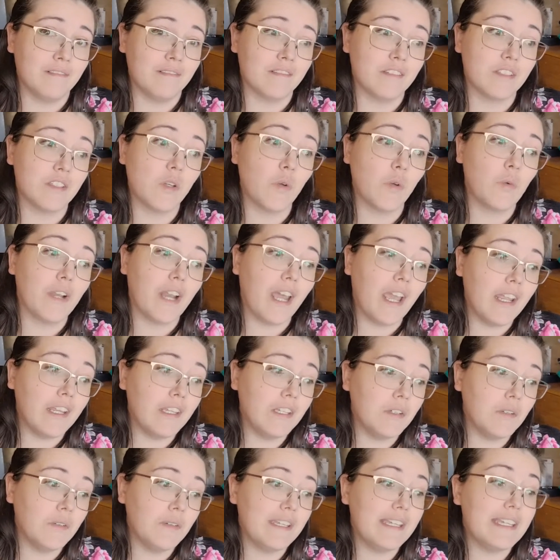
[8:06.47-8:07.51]
So what I
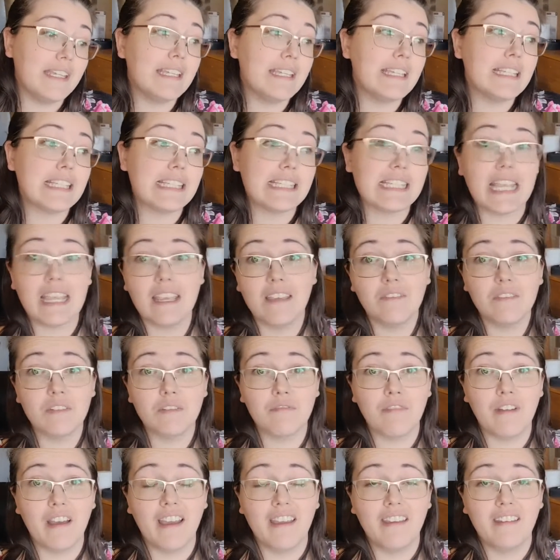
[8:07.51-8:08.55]
do is save the
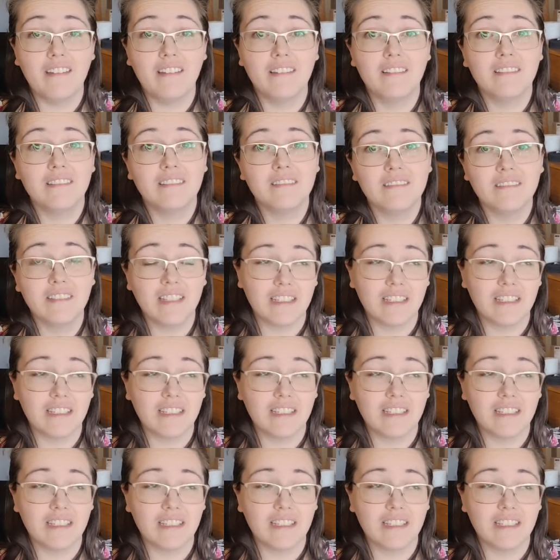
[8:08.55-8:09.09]
file